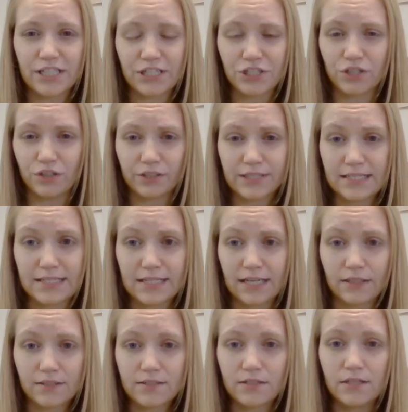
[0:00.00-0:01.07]
additional
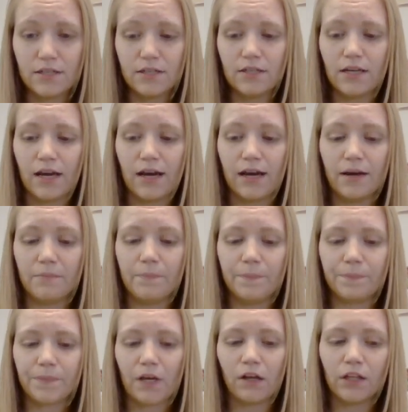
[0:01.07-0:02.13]
details.
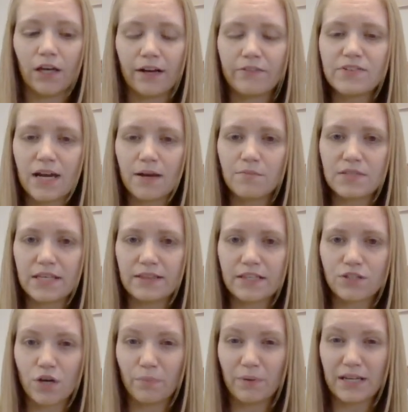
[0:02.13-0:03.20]
A lot of times in
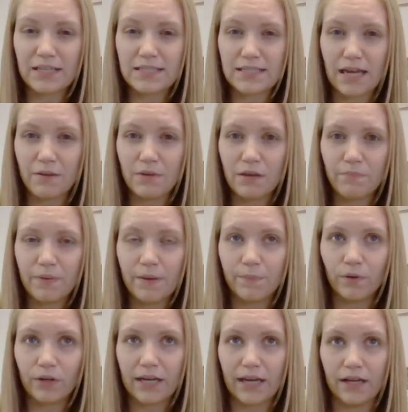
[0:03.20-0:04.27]
this opening statement,
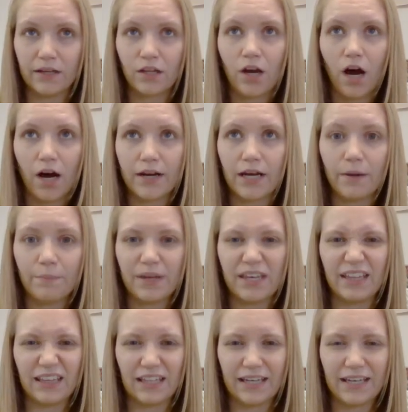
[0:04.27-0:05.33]
people get caught up
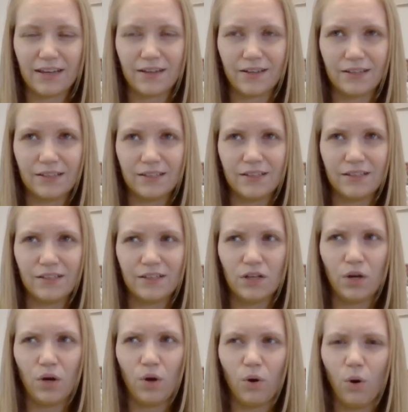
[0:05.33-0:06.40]
in like
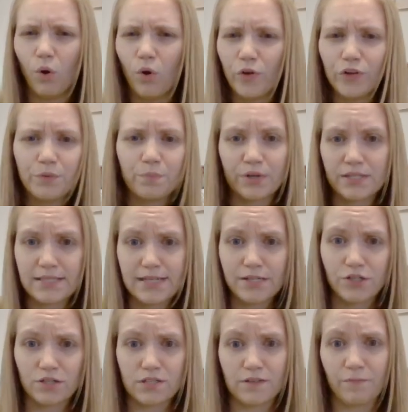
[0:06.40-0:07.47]
old
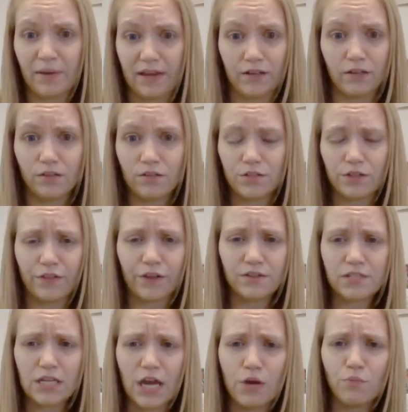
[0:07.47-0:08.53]
procedures of panel. So they'll
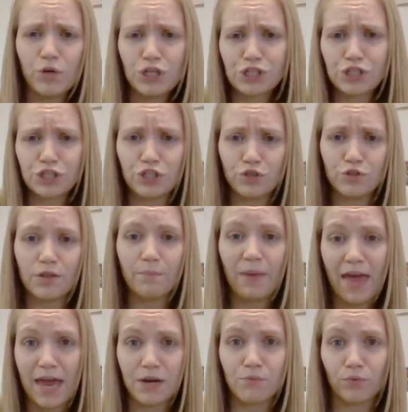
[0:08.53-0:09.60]
say, we should do the
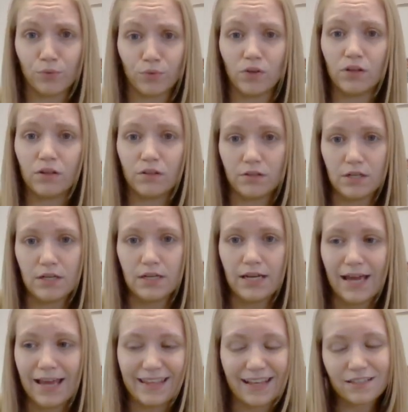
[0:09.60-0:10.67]
pen rule.
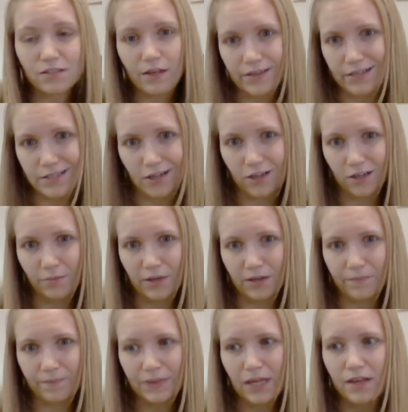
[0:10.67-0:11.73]
And that's all they talk
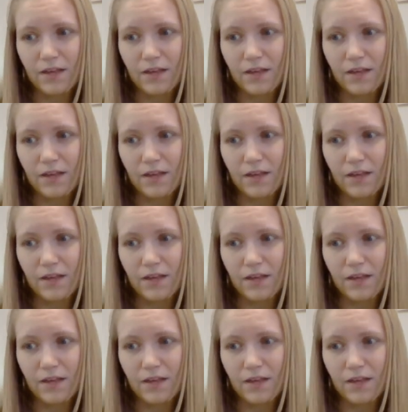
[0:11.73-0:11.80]
about.